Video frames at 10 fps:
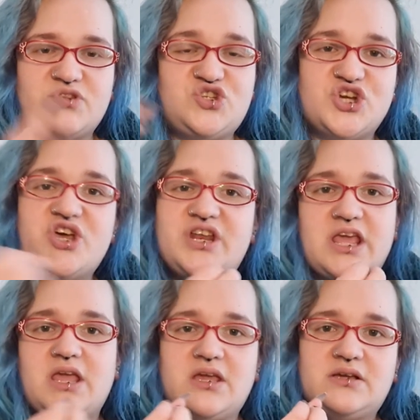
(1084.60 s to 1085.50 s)

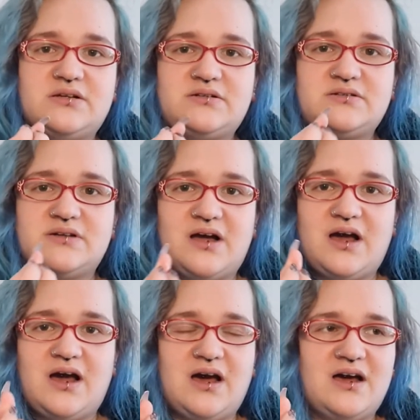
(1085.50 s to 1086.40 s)
journey.
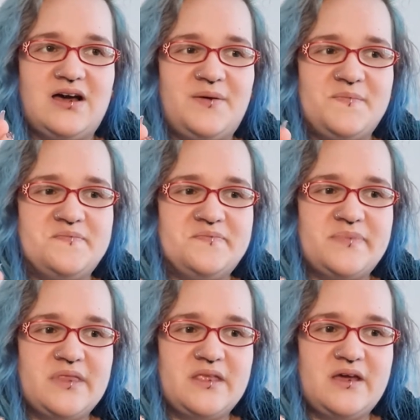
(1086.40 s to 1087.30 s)

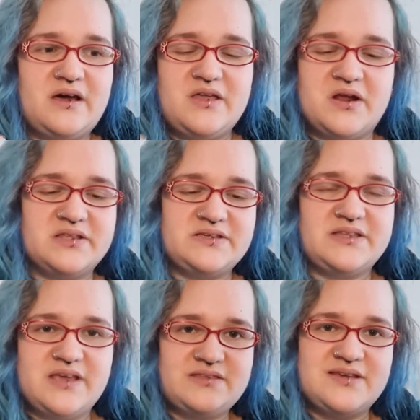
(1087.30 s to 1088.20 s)

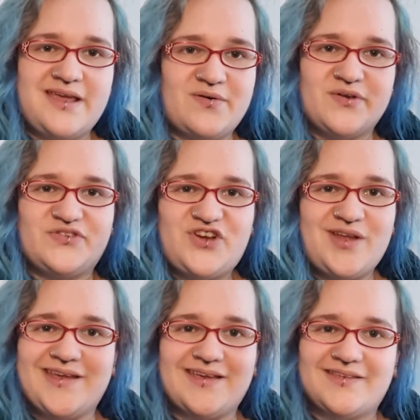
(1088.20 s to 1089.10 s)
It's a hero's
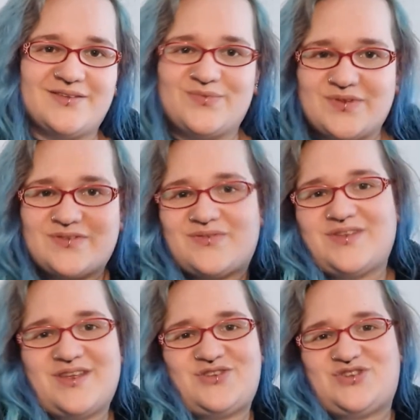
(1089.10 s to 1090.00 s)
journey.
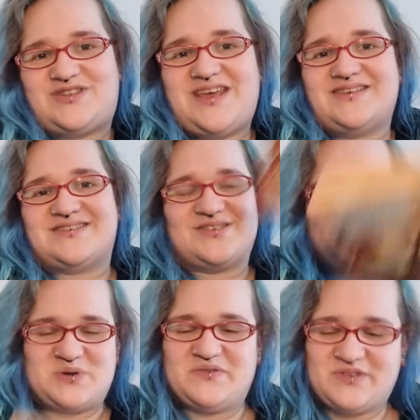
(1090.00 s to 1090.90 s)
It's
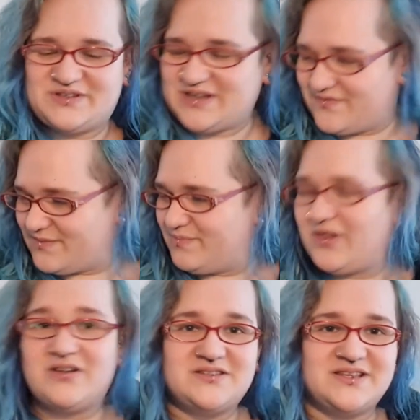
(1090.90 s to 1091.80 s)
one of the seven
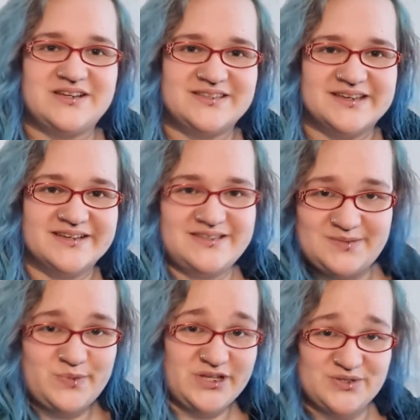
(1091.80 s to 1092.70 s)
plots that
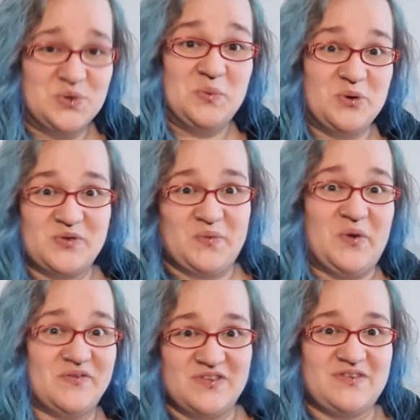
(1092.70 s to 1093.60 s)
exist, because all books are
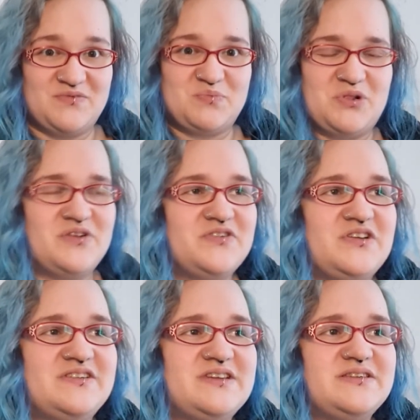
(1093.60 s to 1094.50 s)
one of the seven plots that
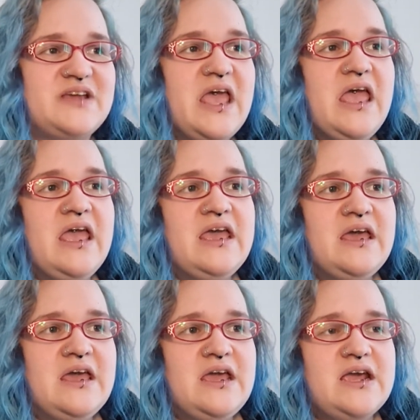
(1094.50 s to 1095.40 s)
exist.
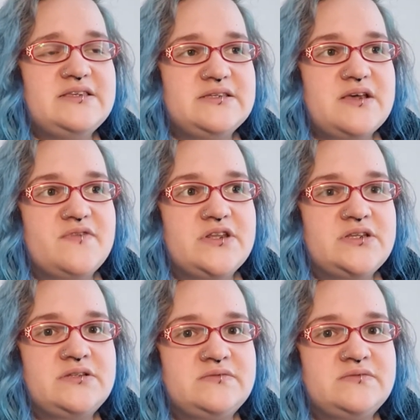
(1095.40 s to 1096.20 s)
Is it seven?